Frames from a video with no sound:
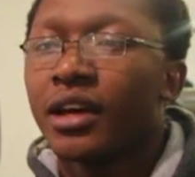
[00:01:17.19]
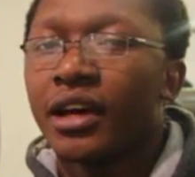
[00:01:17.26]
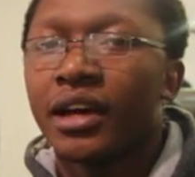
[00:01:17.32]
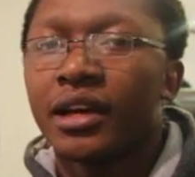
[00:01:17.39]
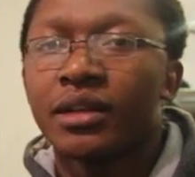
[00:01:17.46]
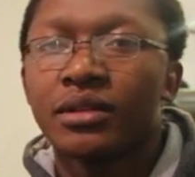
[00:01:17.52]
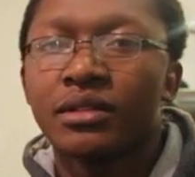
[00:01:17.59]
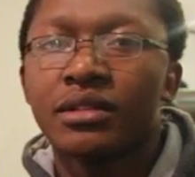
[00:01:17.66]

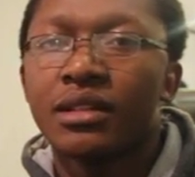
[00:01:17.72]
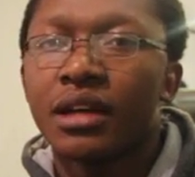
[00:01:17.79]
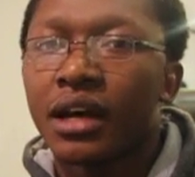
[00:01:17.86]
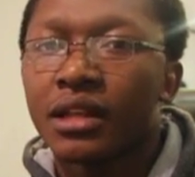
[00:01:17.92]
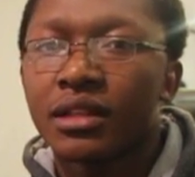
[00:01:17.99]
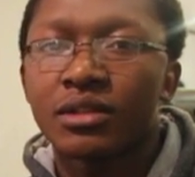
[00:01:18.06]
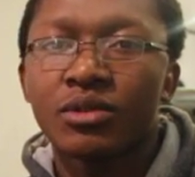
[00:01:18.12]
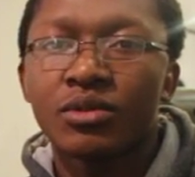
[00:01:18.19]
And the
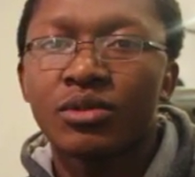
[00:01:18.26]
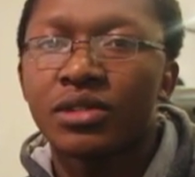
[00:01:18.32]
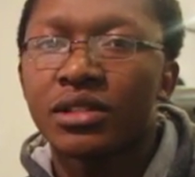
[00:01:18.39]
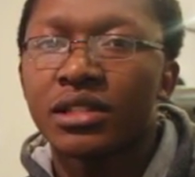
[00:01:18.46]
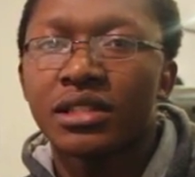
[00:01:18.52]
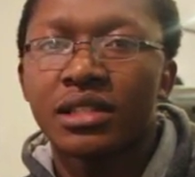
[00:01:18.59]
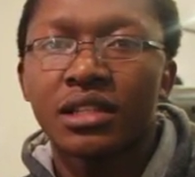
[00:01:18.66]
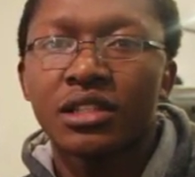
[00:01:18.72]
other solution
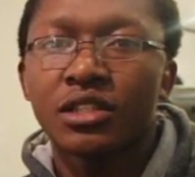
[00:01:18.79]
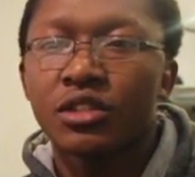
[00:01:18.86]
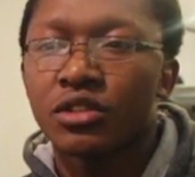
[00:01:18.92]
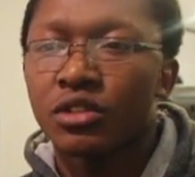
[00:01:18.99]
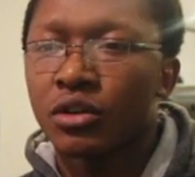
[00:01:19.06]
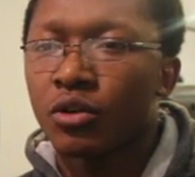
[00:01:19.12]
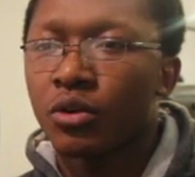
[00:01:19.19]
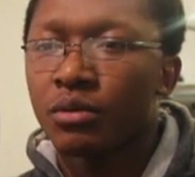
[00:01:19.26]
is then
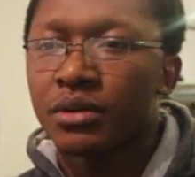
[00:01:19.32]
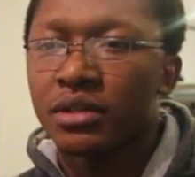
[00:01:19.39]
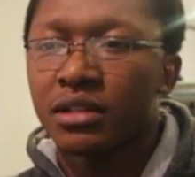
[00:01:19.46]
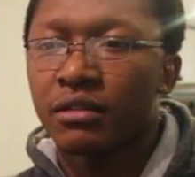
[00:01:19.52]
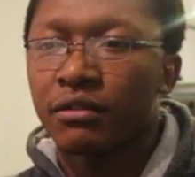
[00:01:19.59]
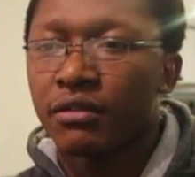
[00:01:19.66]
just incorporating